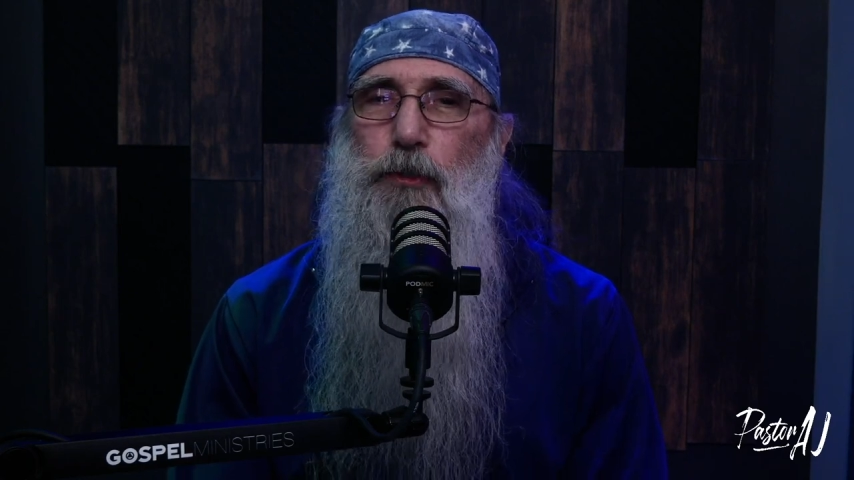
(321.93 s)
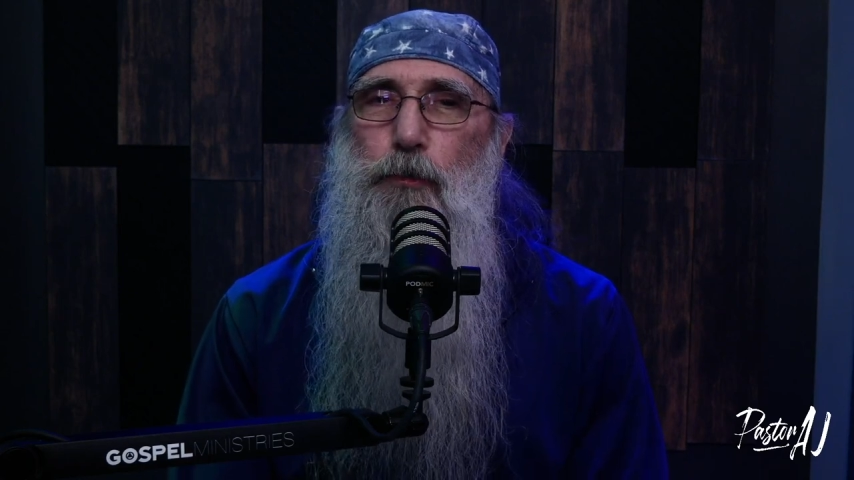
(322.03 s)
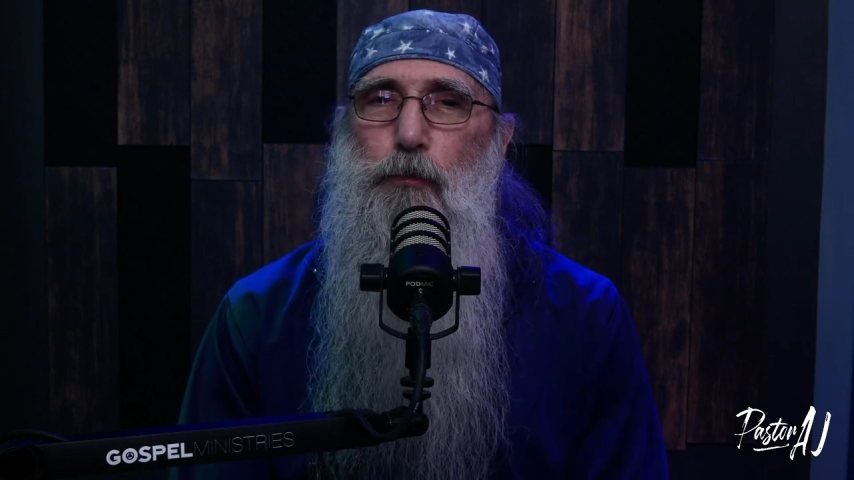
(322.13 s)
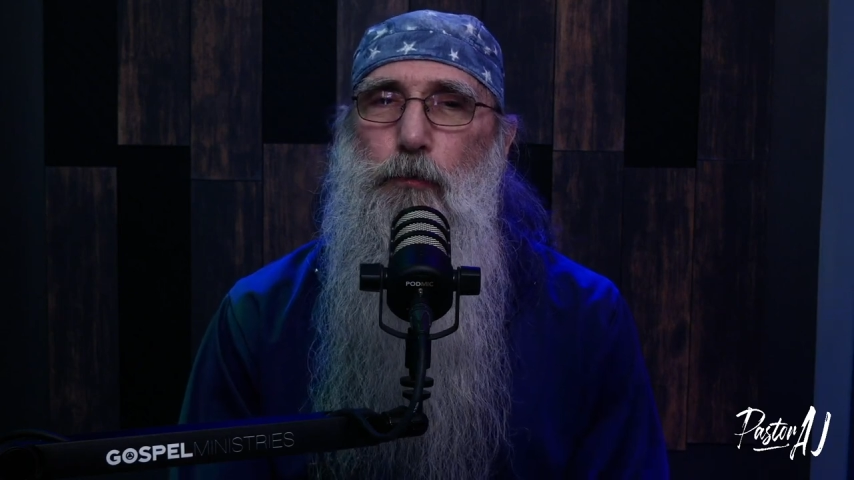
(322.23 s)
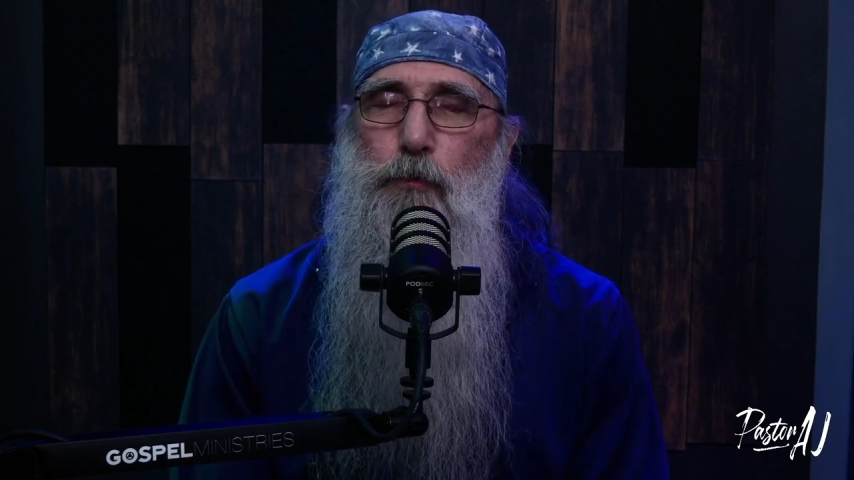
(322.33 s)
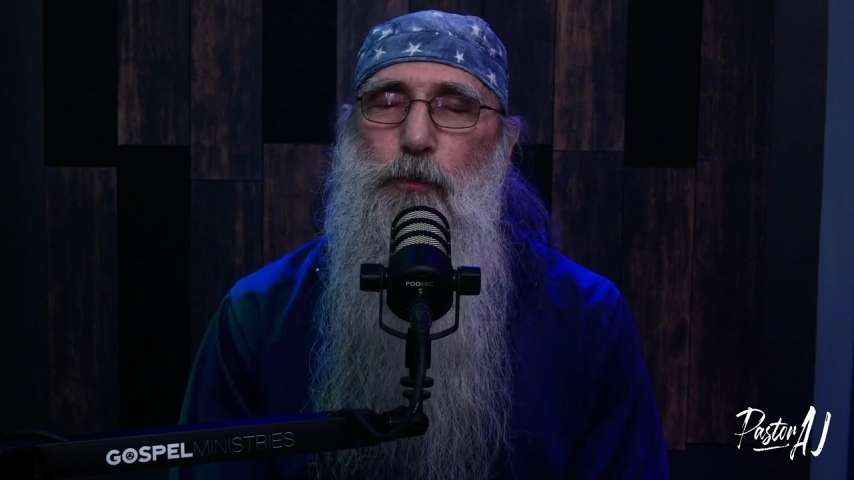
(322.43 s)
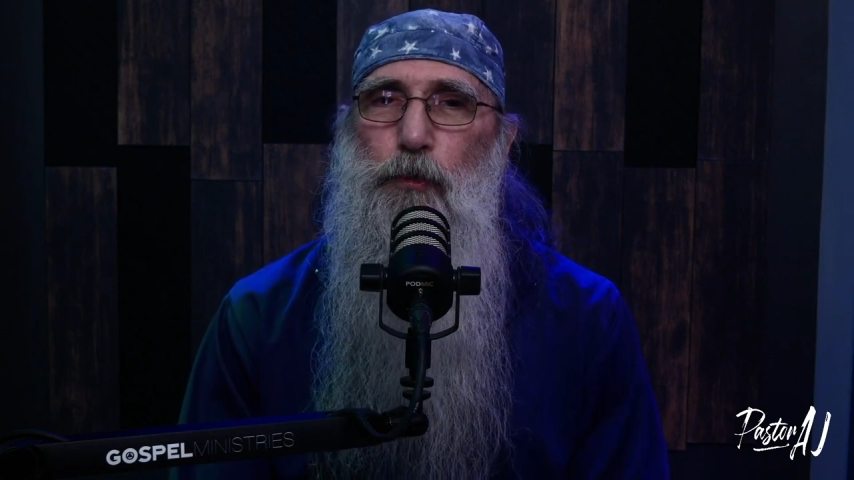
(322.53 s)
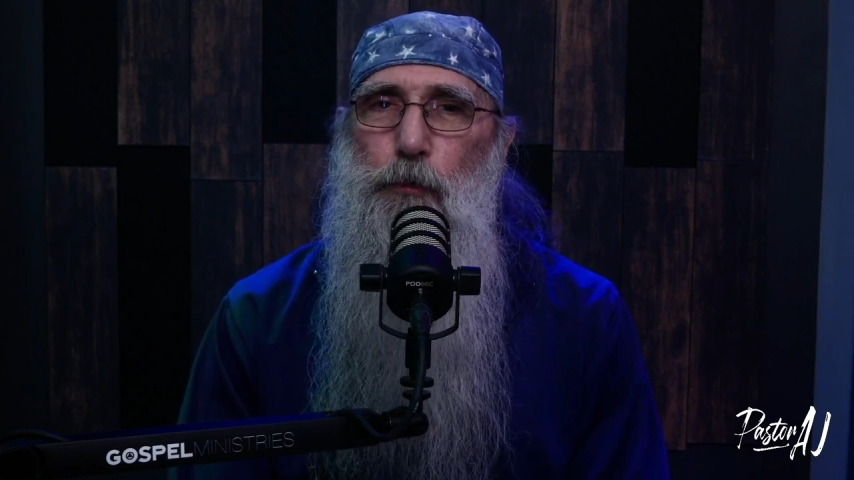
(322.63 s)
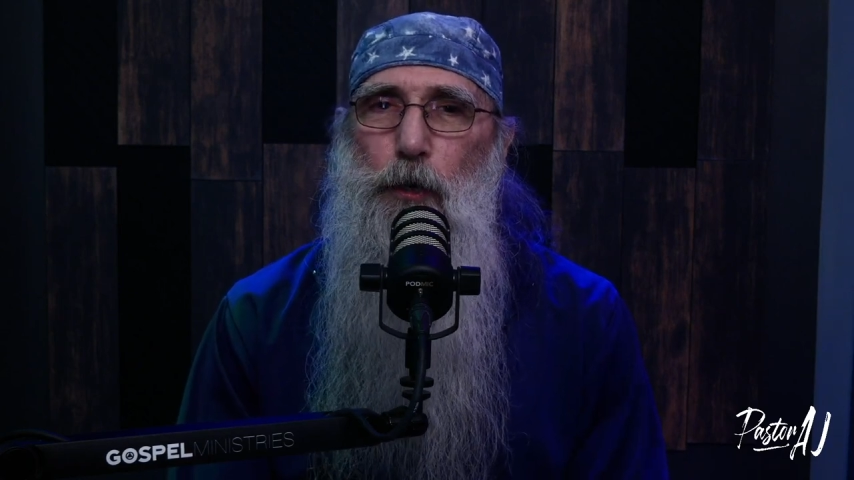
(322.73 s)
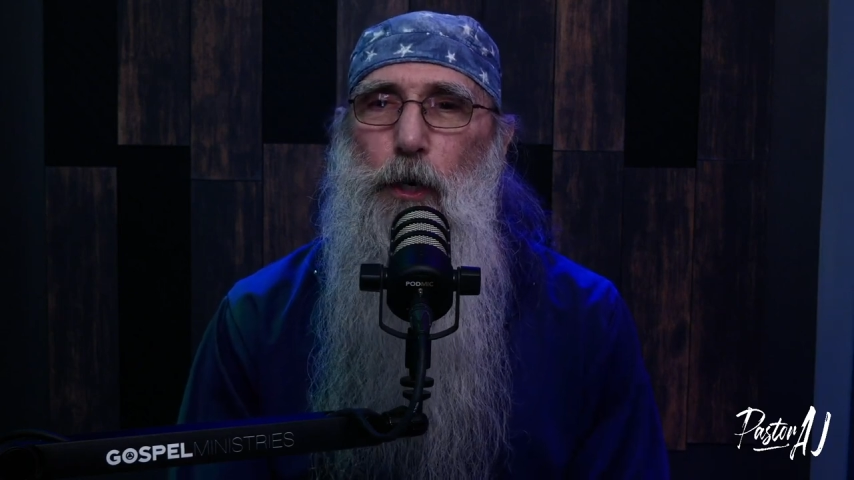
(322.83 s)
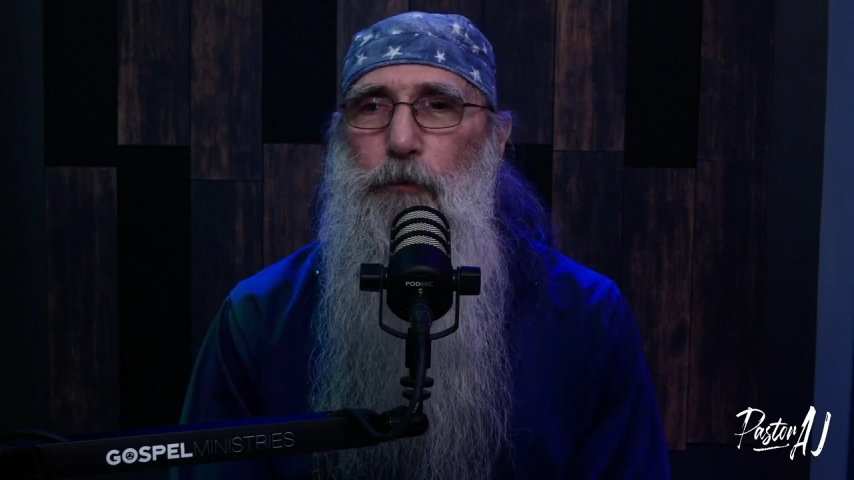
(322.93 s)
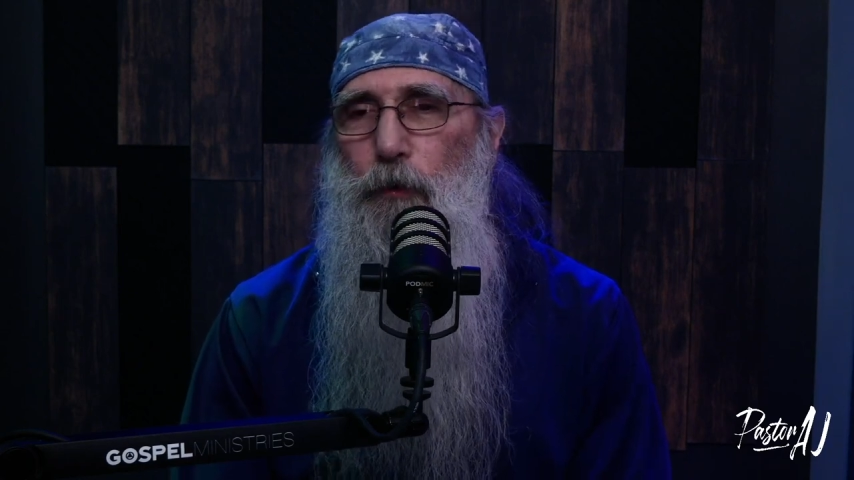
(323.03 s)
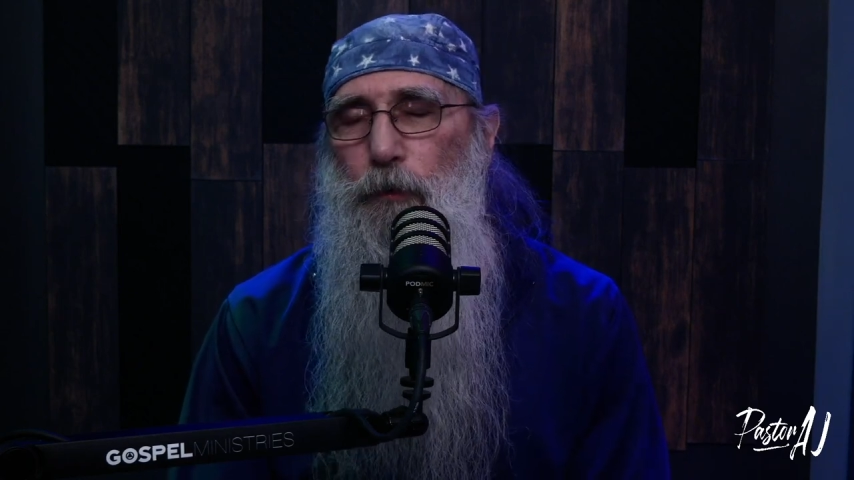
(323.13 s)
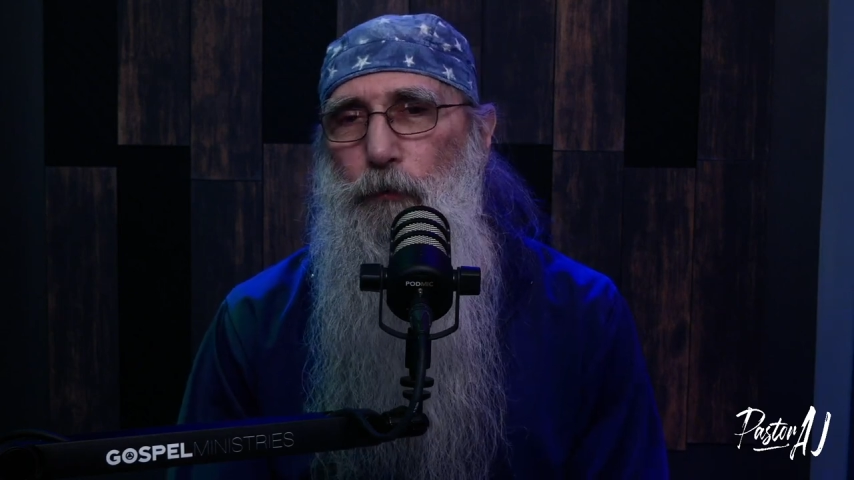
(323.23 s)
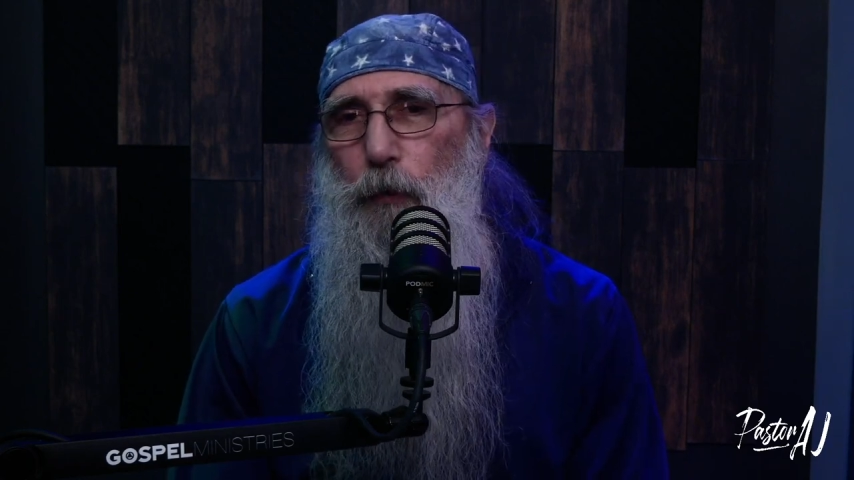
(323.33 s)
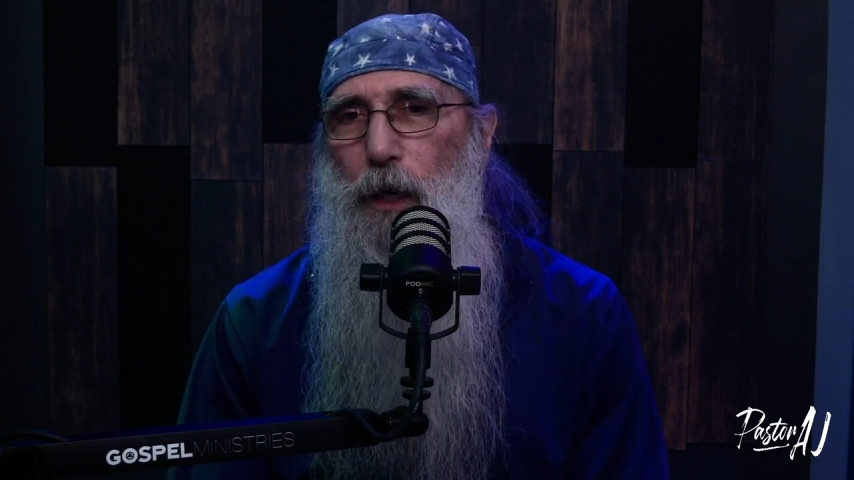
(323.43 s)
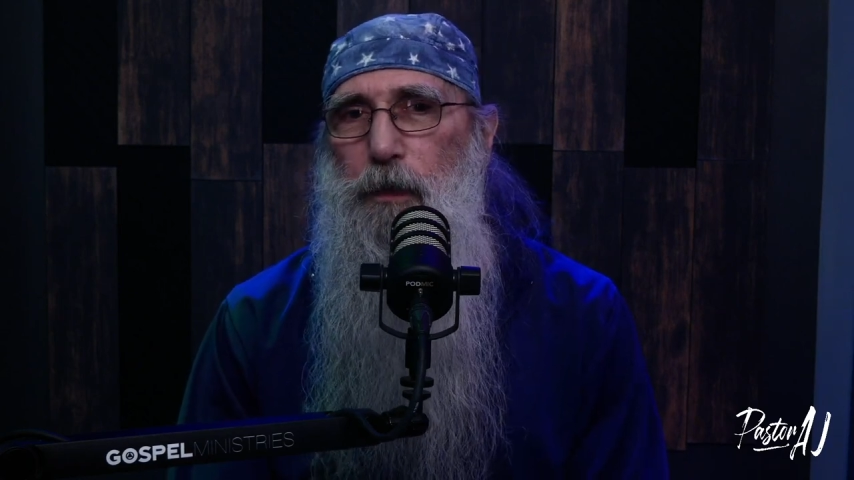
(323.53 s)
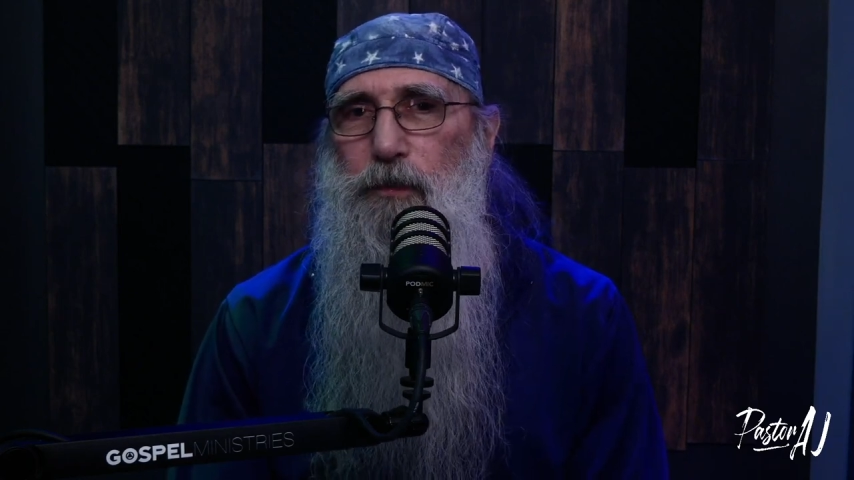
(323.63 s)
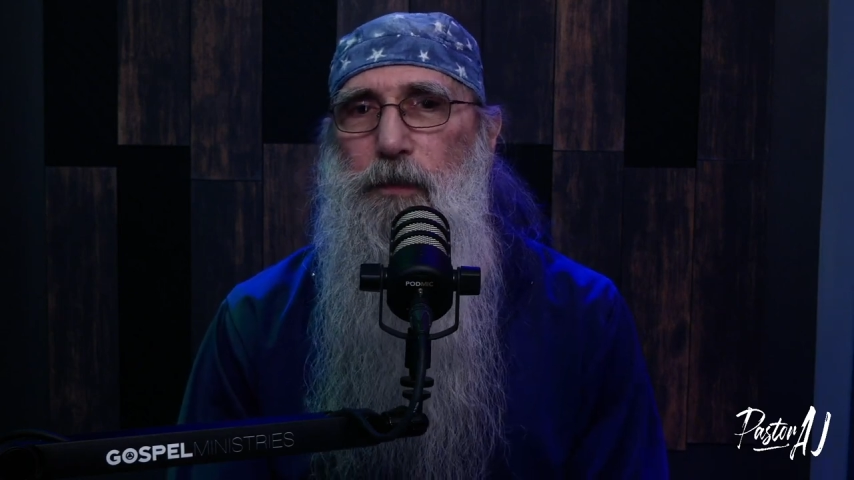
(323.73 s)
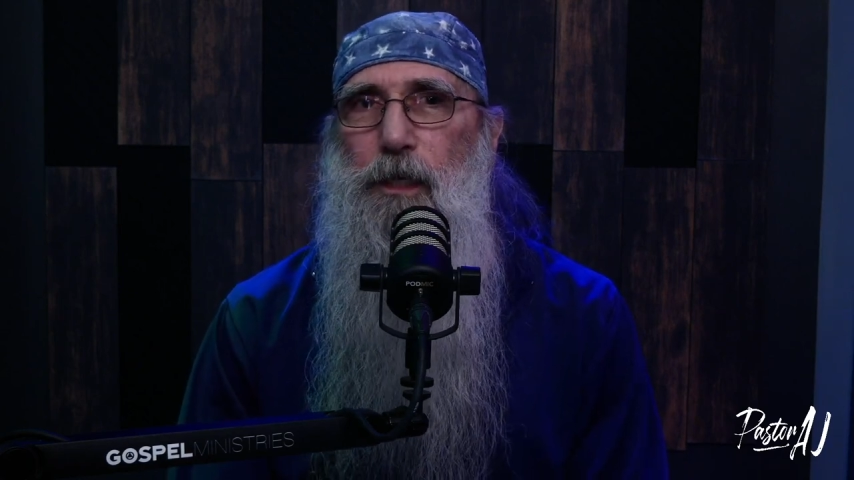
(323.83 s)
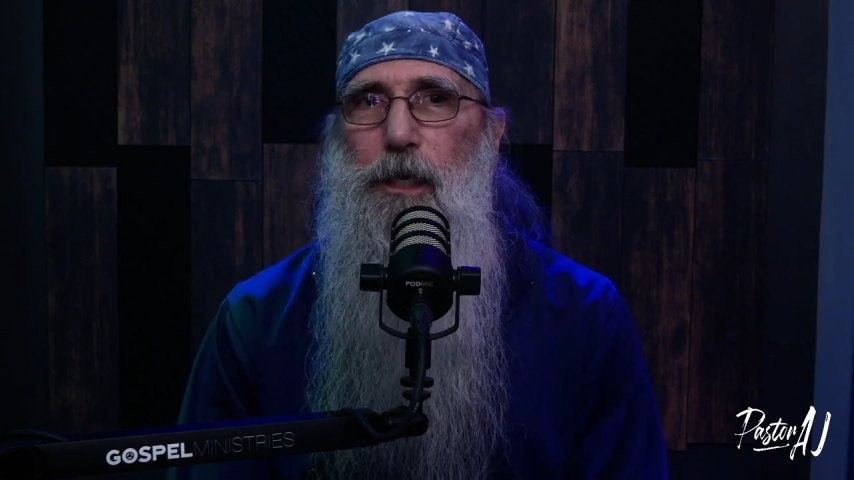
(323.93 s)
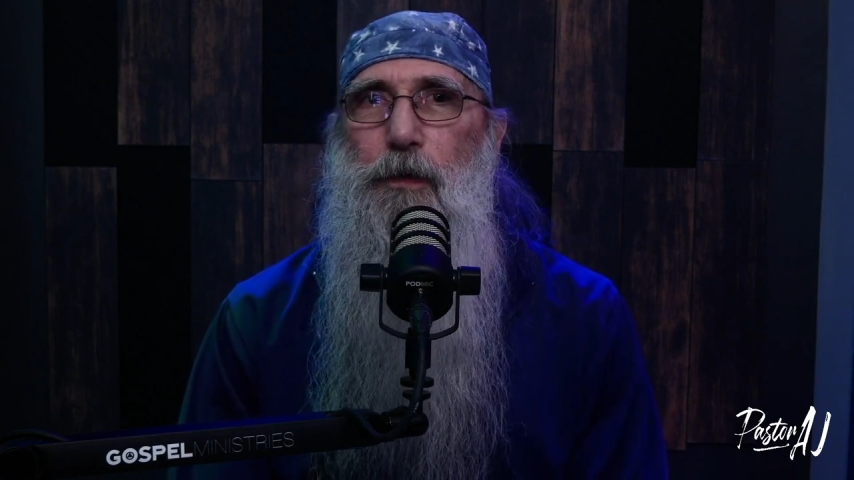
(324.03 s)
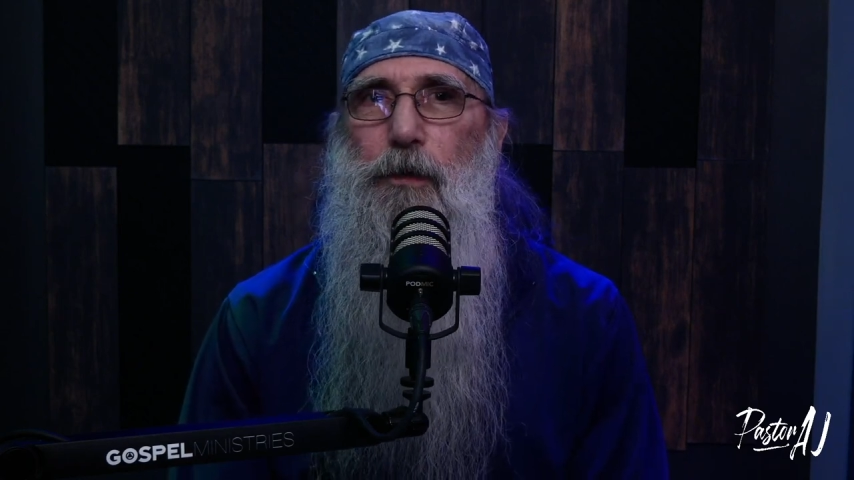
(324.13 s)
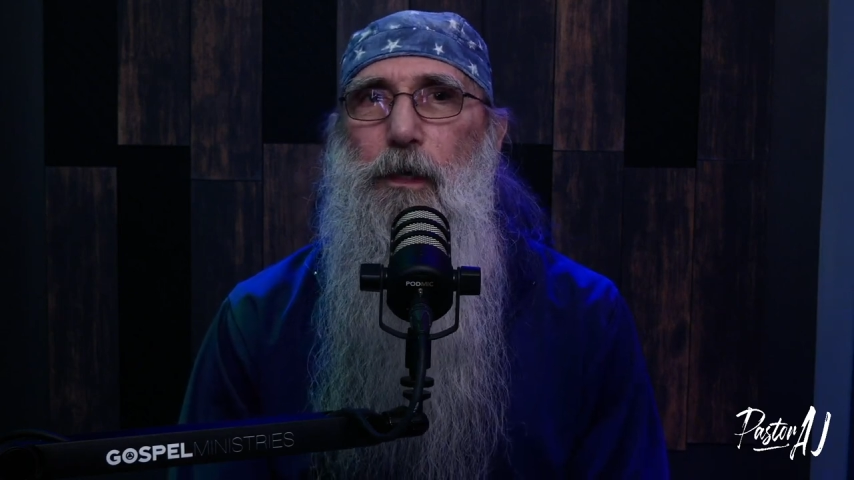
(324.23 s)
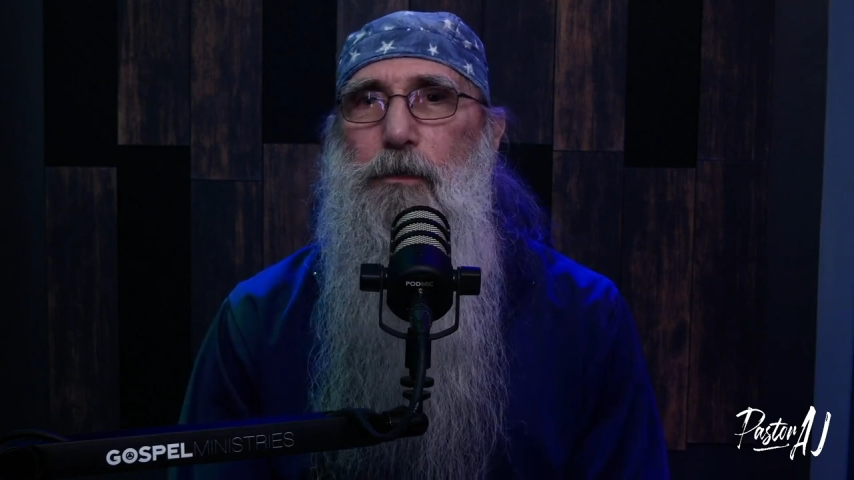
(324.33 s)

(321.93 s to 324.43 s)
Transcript: to turn on to the drugs and